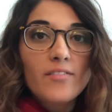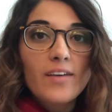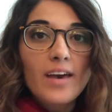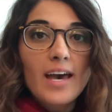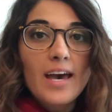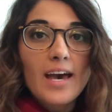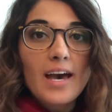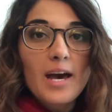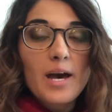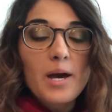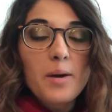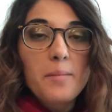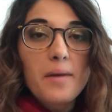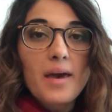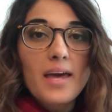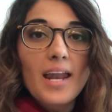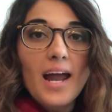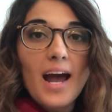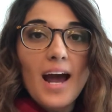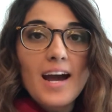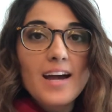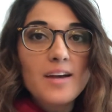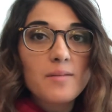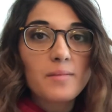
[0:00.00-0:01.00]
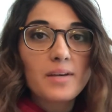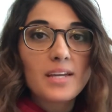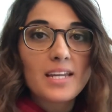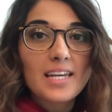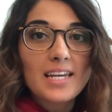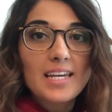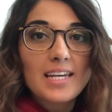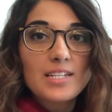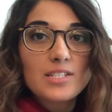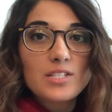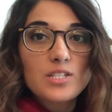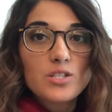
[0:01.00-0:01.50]
and I'm gonna
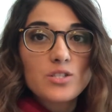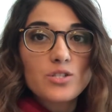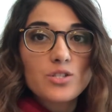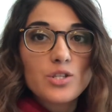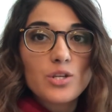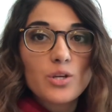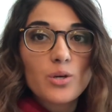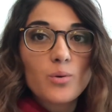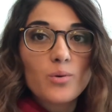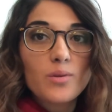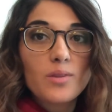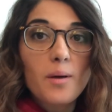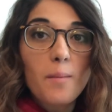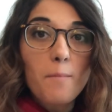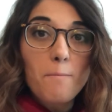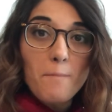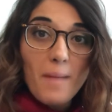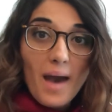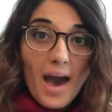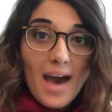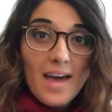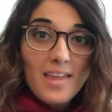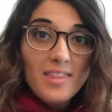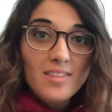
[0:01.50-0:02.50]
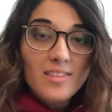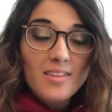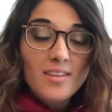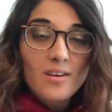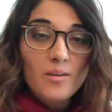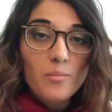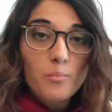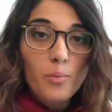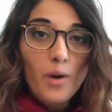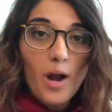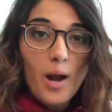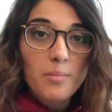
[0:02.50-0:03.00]
get to do the math
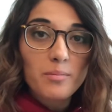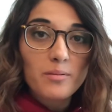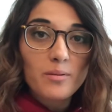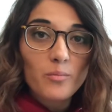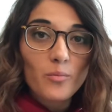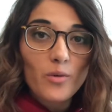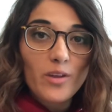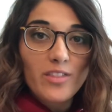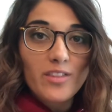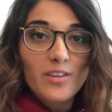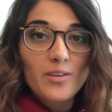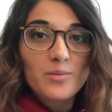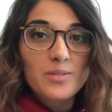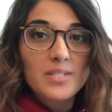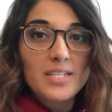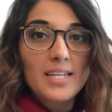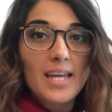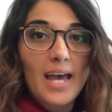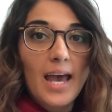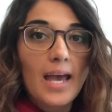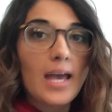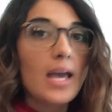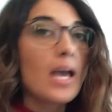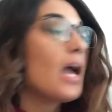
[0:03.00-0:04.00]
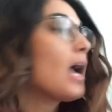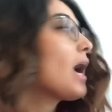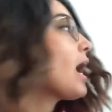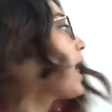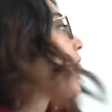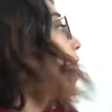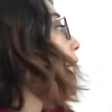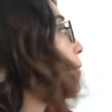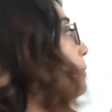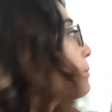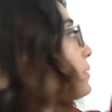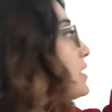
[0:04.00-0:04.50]
problem with you today.
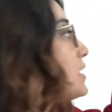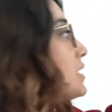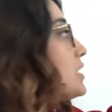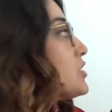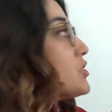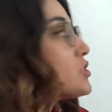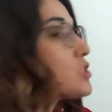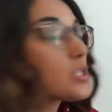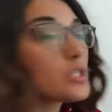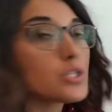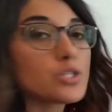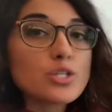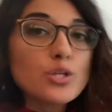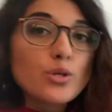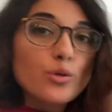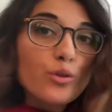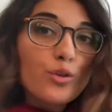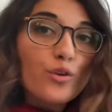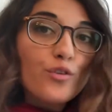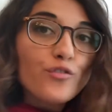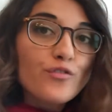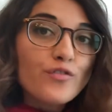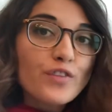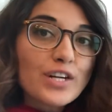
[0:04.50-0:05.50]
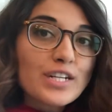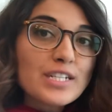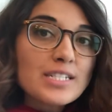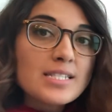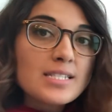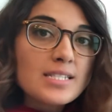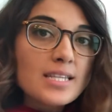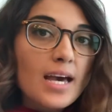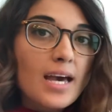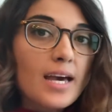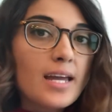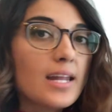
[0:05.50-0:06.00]
I'm gonna just do the
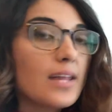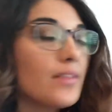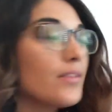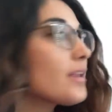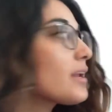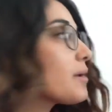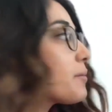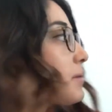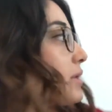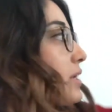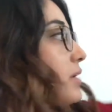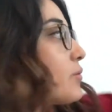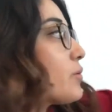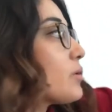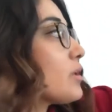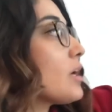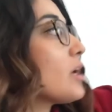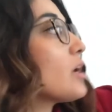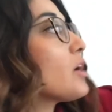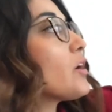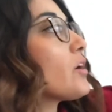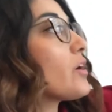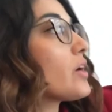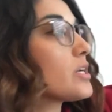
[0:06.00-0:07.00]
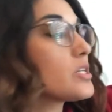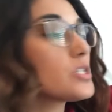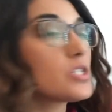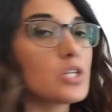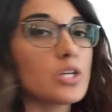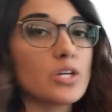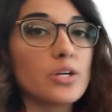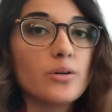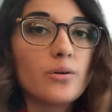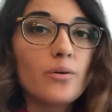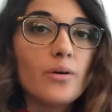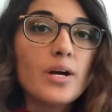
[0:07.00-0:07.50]
first set, and then I'm gonna really encourage
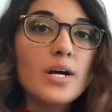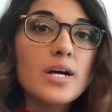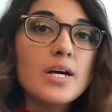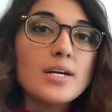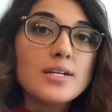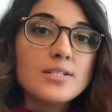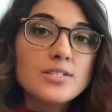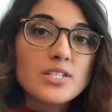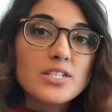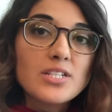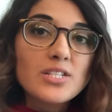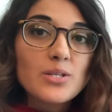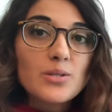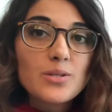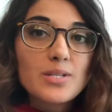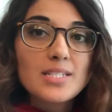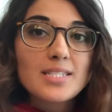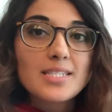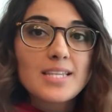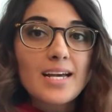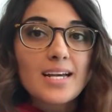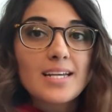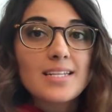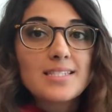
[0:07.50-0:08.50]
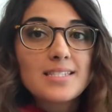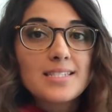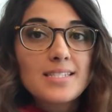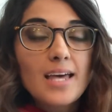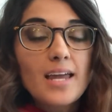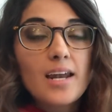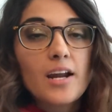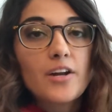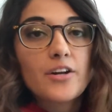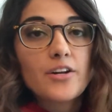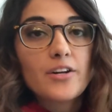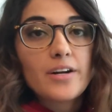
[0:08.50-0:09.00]
you to do the second
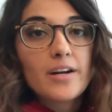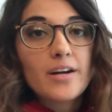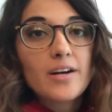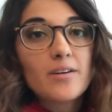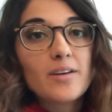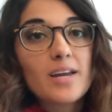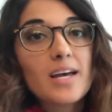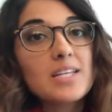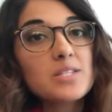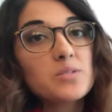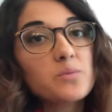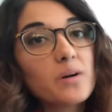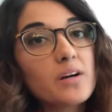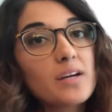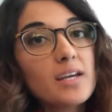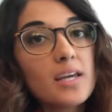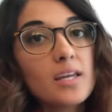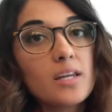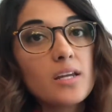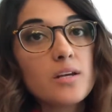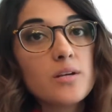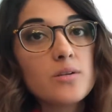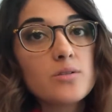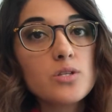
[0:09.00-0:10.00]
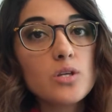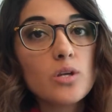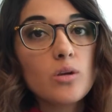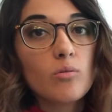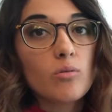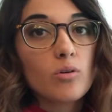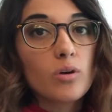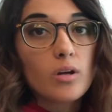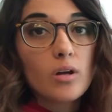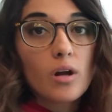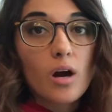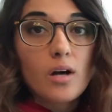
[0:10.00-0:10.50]
set on your own. As well, kiddos, you
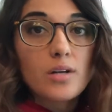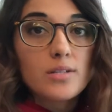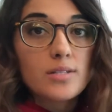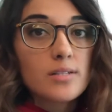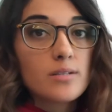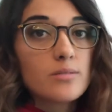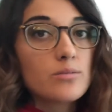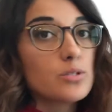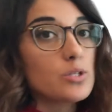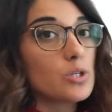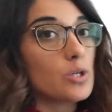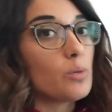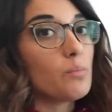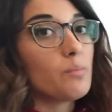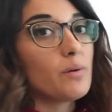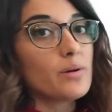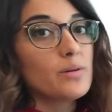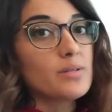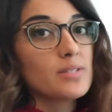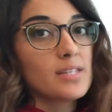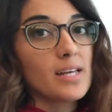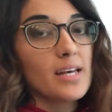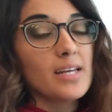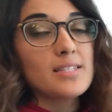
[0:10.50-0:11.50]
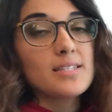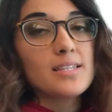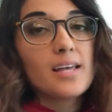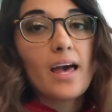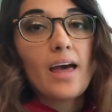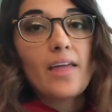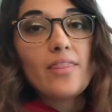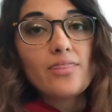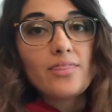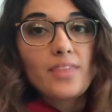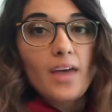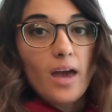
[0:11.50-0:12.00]
could also do both sets
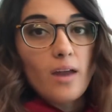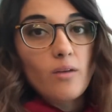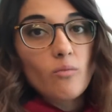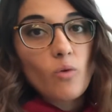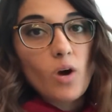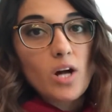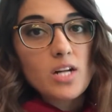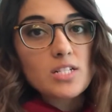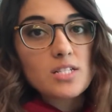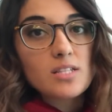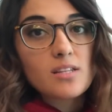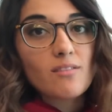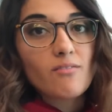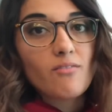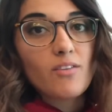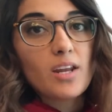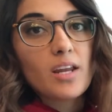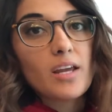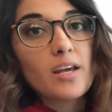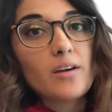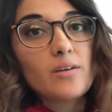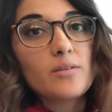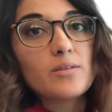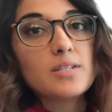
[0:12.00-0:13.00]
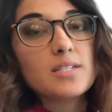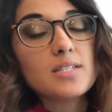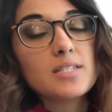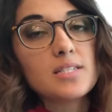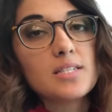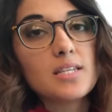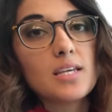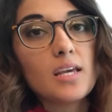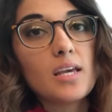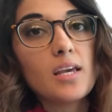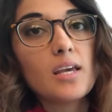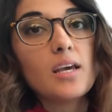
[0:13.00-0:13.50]
and then watch the video to
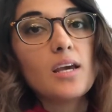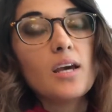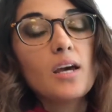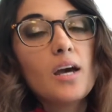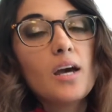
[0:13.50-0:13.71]
see